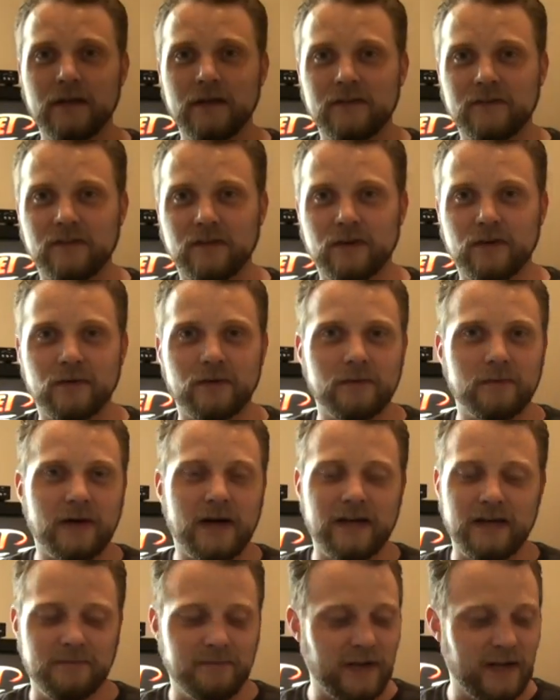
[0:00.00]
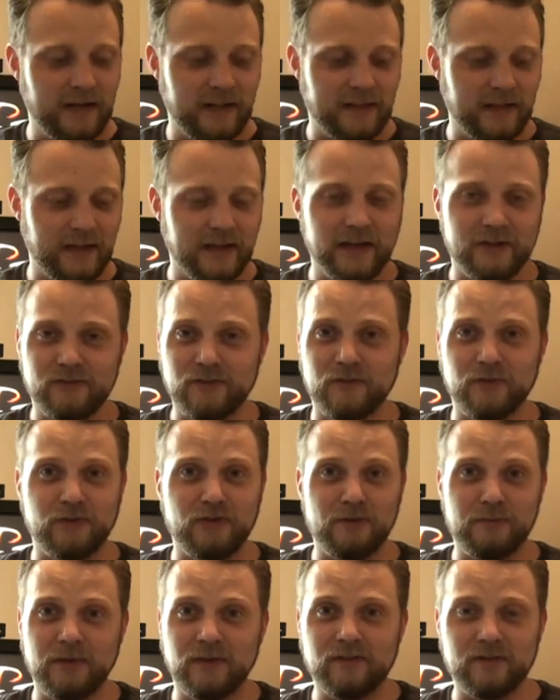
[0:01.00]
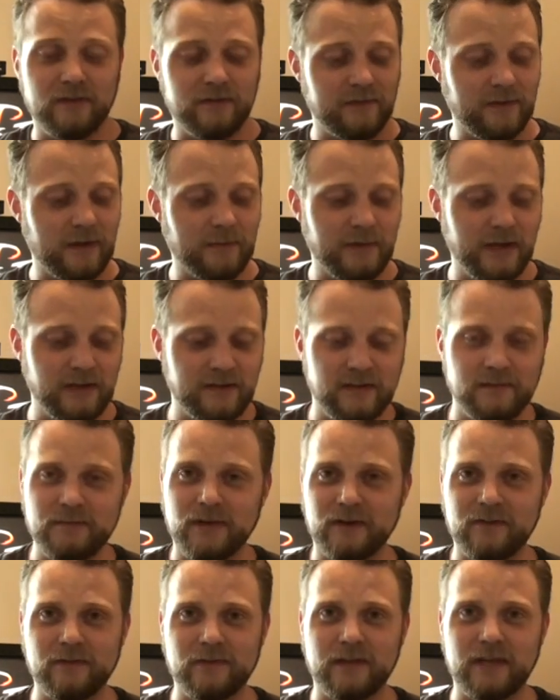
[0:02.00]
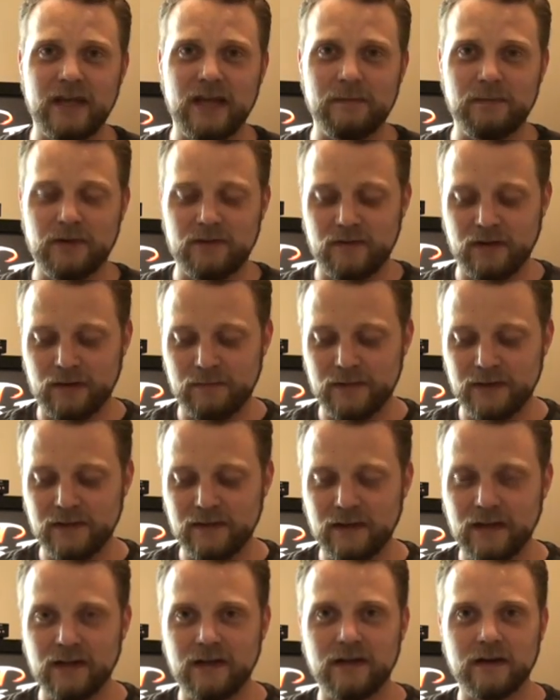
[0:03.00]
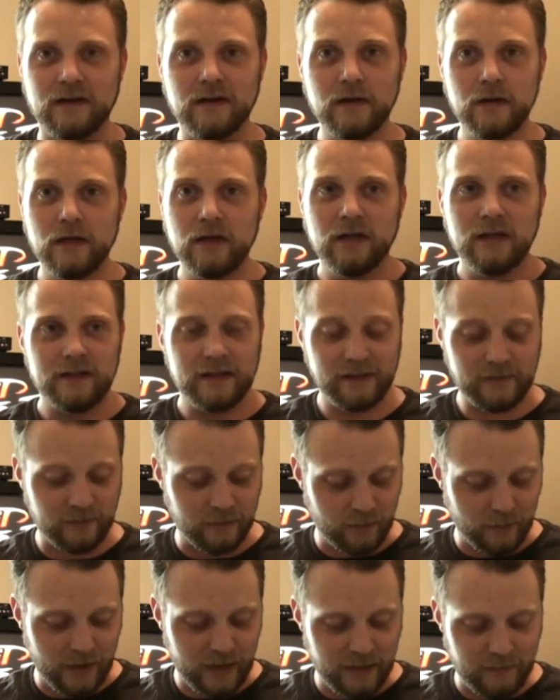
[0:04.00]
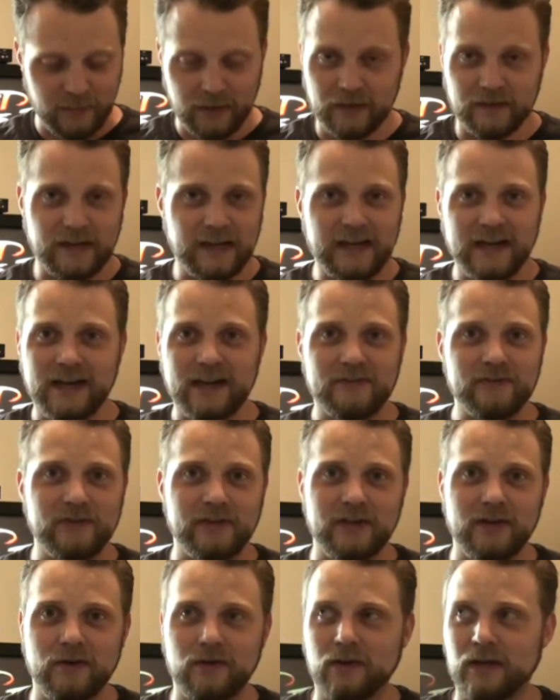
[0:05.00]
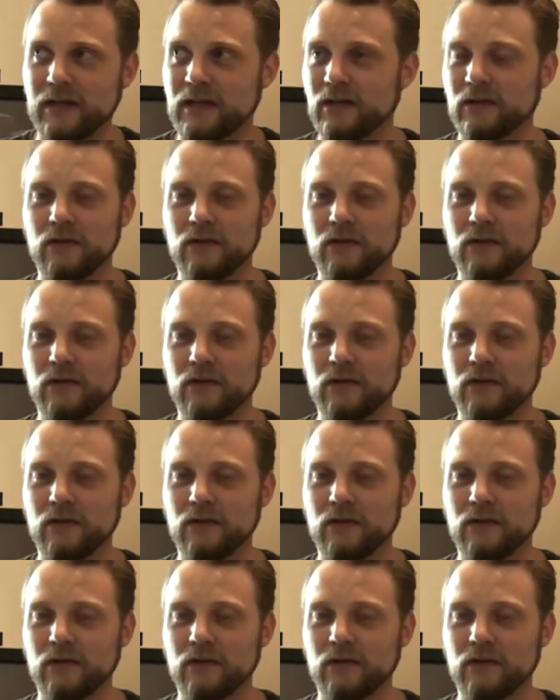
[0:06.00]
So I didn't pay anything extra for shipping, so I paid 10 bucks for the game, and it took a month to get here. That's great, because I could actually go to like a